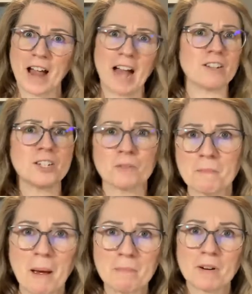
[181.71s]
How did you
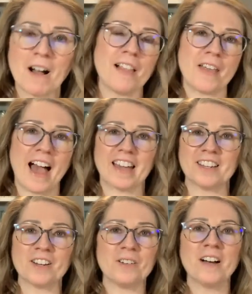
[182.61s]
remember all that?
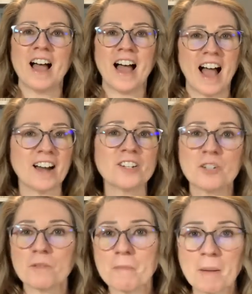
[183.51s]
How did
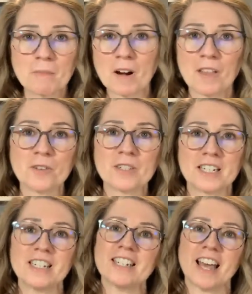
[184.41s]
you remember all those
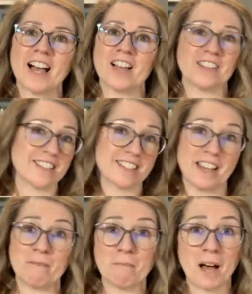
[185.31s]
details?
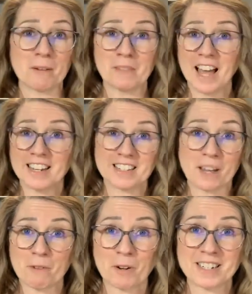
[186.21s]
And bottom line is
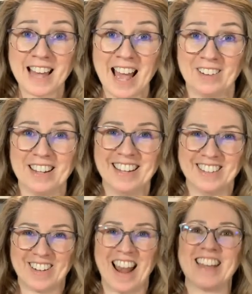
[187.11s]
I wrote it
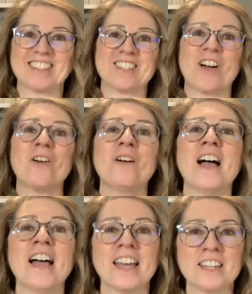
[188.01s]
down, right? So
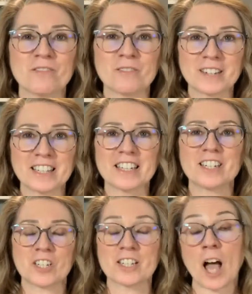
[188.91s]
it really
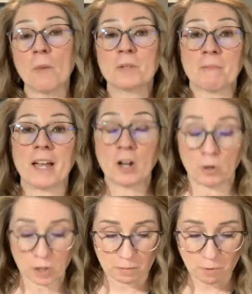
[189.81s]
just helps my
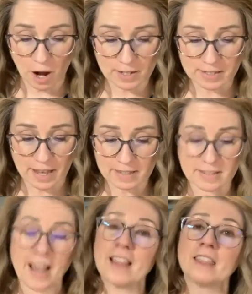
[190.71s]
coaching process.
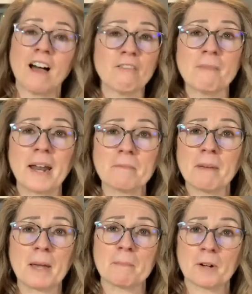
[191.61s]
I love pen and
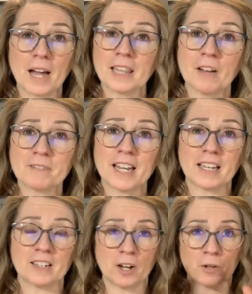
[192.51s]
paper. I love
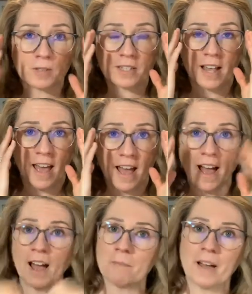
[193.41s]
taking notes.
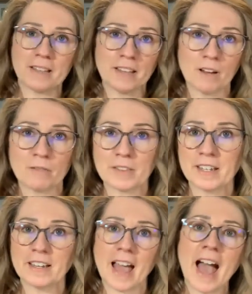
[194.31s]
I love
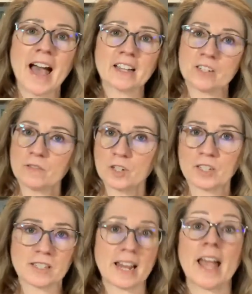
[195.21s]
the act of
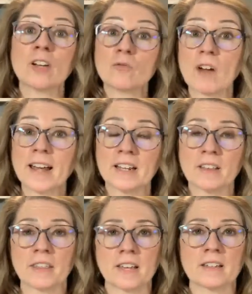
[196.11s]
just handwriting
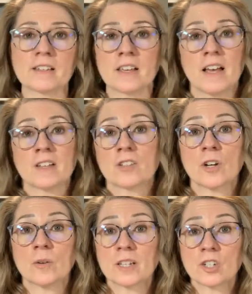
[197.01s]
things.
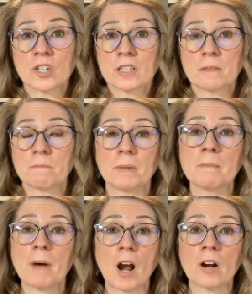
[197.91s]
So it's just
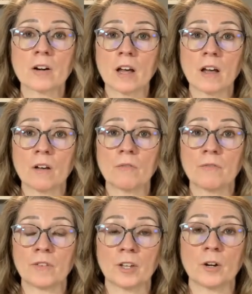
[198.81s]
been part
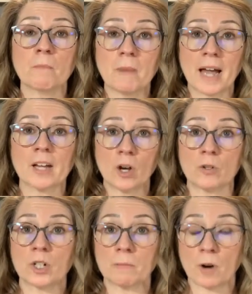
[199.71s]
of, my
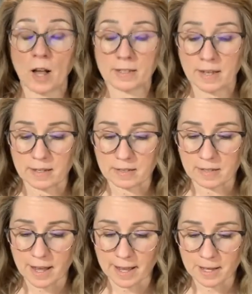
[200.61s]
coaching
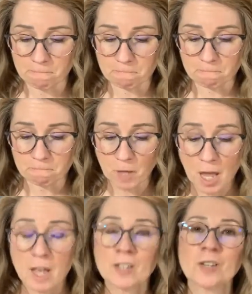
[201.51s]
process.
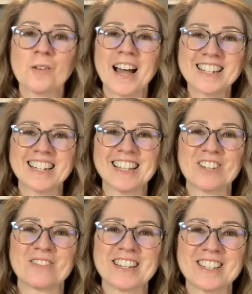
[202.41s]
So I did a
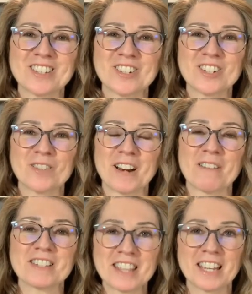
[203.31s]
little research when
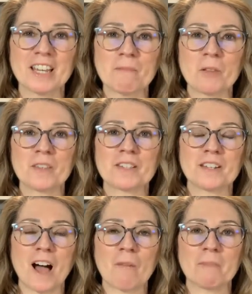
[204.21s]
I was thinking about this
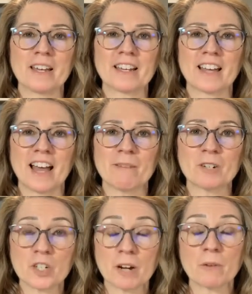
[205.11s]
topic
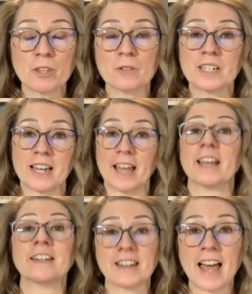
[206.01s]
to share with you today.
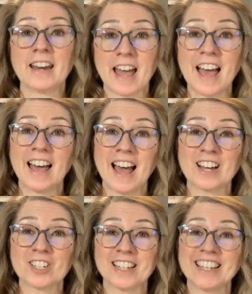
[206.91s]
And
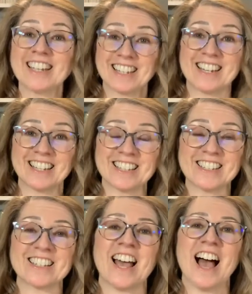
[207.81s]
actually it
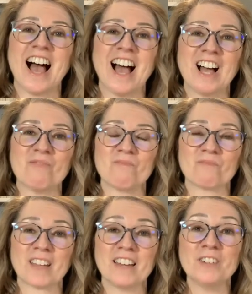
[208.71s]
is
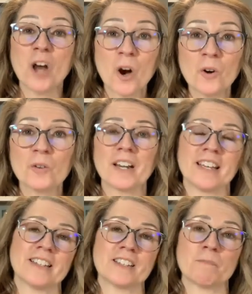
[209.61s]
known,
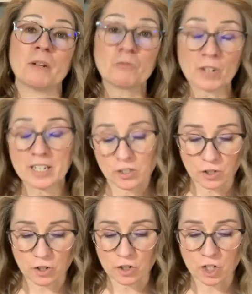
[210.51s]
it's been
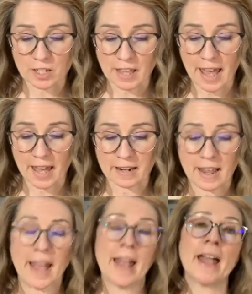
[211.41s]
researched that
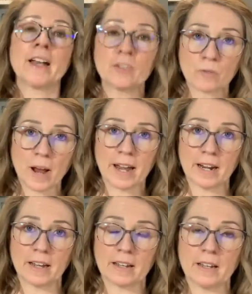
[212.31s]

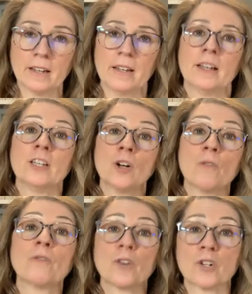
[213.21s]
handwriting,
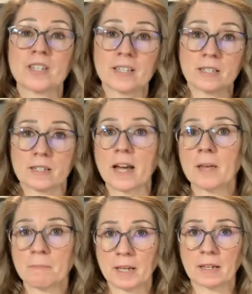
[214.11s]
versus
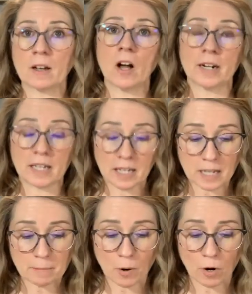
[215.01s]
typing on a
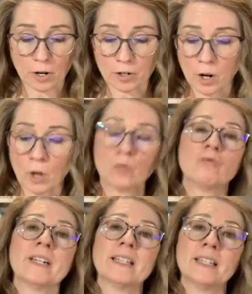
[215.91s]
keyboard
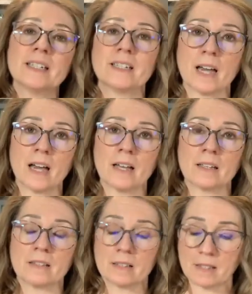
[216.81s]
really
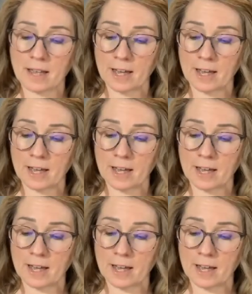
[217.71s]
does